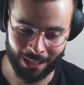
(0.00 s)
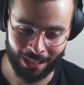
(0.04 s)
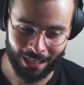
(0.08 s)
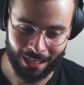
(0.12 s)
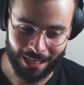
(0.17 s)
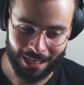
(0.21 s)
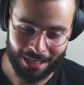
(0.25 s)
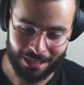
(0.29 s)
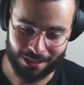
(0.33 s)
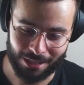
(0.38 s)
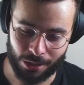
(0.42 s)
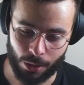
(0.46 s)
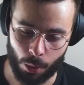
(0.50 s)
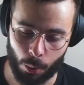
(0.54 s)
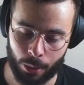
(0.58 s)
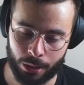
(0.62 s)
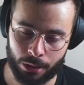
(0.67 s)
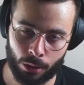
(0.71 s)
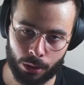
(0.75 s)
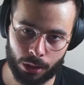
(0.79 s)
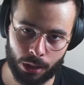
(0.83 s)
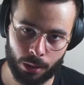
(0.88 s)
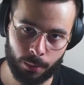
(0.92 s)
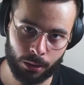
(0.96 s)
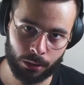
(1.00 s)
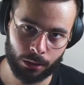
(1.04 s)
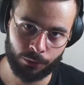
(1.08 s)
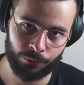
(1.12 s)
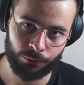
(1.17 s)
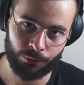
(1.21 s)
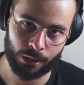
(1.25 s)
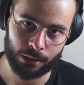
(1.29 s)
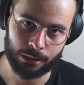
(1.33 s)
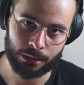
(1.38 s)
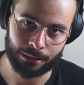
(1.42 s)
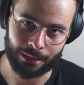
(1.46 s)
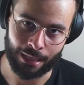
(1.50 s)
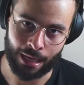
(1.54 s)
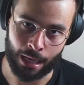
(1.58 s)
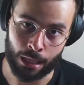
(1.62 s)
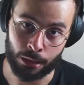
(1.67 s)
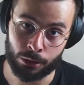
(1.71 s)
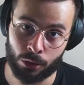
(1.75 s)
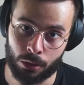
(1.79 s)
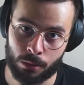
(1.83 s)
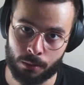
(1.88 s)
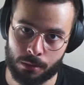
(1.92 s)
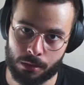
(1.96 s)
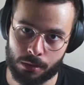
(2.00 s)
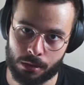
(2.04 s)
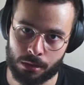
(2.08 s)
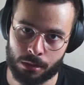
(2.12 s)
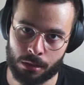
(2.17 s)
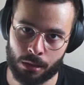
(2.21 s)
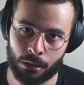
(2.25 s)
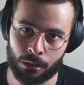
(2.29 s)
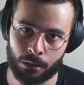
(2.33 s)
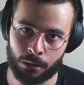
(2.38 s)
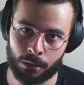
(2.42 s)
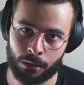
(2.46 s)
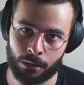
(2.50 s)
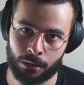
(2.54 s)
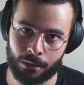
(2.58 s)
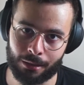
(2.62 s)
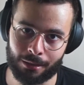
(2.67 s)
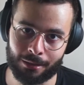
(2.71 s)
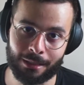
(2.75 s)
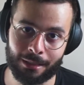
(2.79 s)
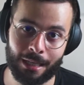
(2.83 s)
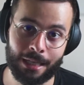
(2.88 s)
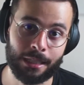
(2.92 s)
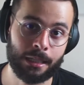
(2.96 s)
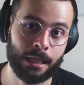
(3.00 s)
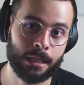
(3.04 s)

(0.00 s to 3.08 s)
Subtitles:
So we talked about the fact that atoms, they can